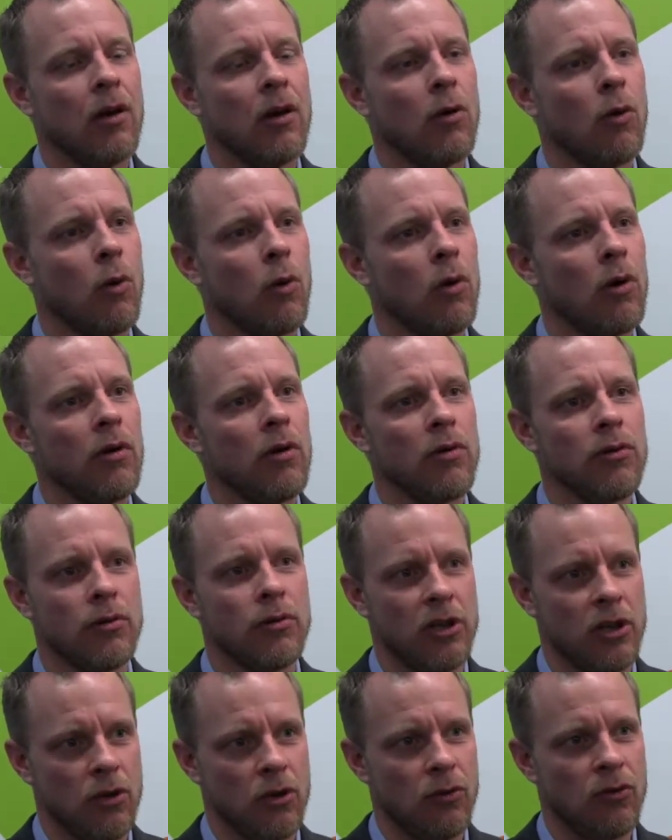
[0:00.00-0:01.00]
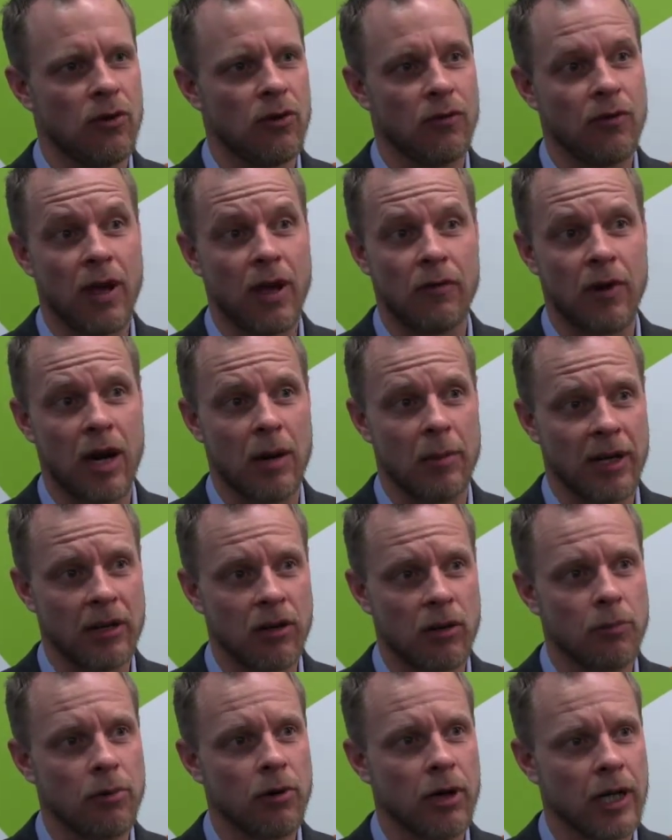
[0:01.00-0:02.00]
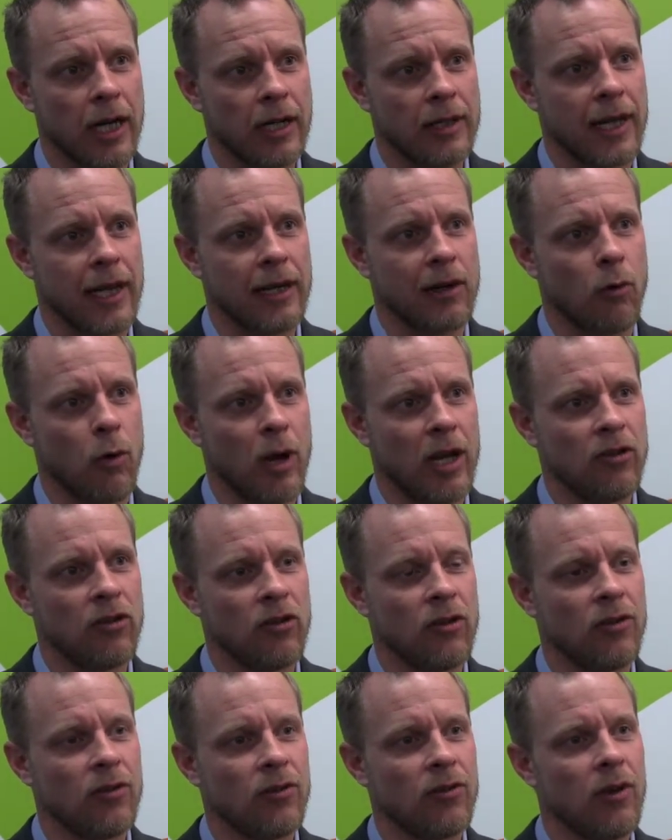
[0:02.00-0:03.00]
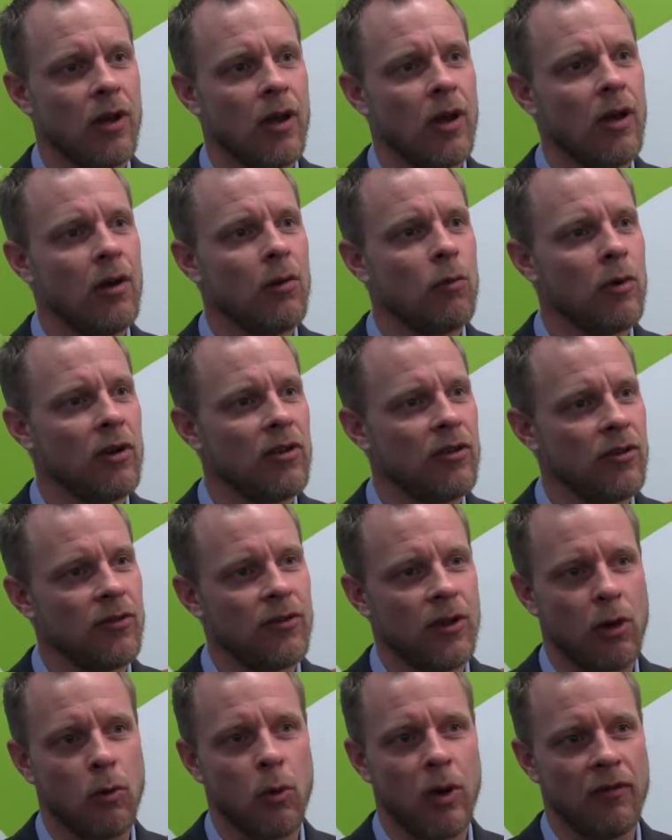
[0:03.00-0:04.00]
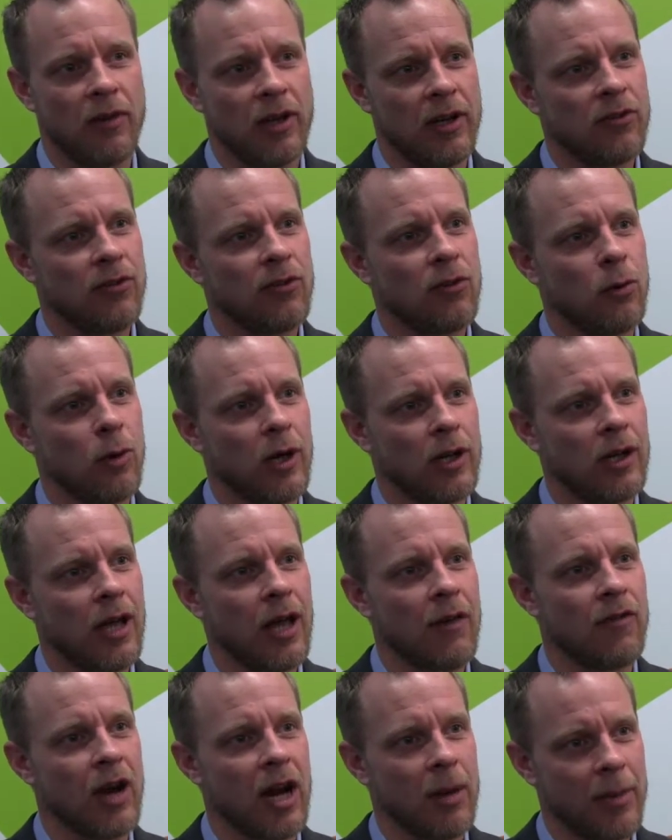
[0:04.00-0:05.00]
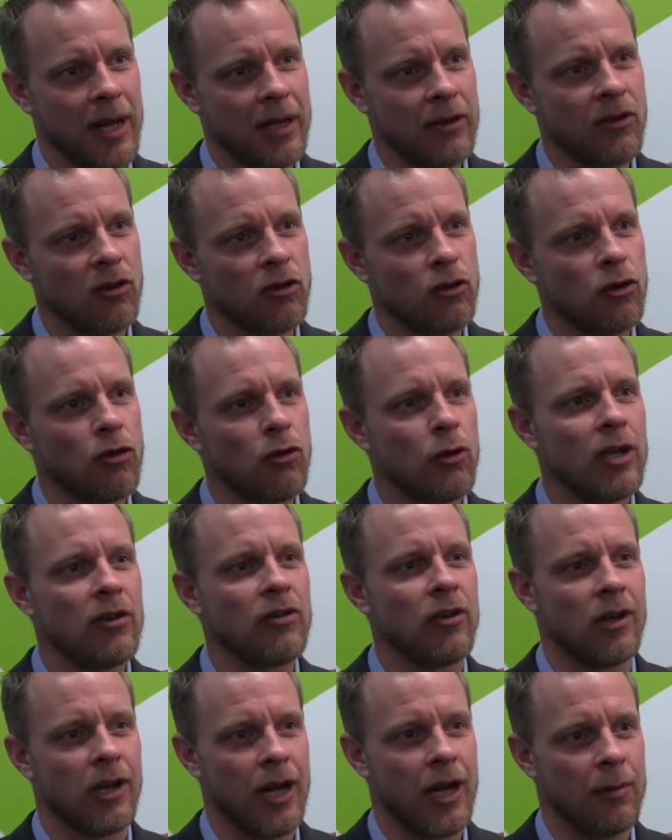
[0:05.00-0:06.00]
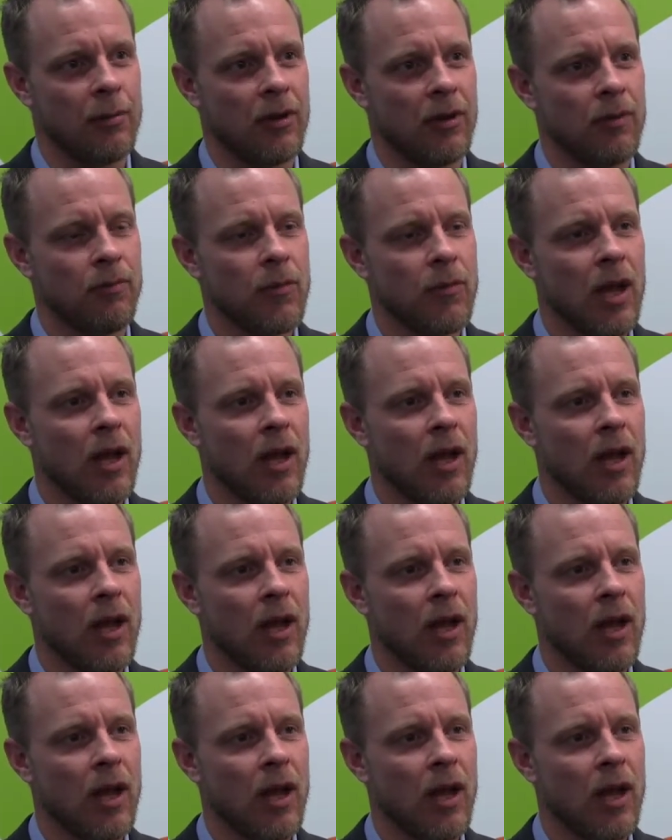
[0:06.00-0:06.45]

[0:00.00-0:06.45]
or through the use of environmental product declarations, which is the equivalent to an environmental nutrition label,